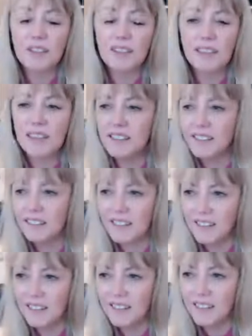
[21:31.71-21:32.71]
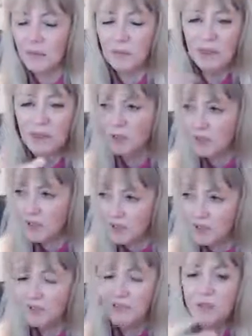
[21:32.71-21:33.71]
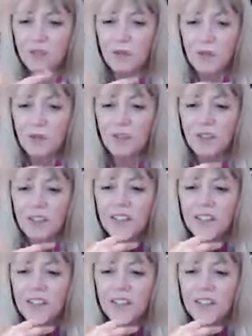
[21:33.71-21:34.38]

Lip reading: with an online store,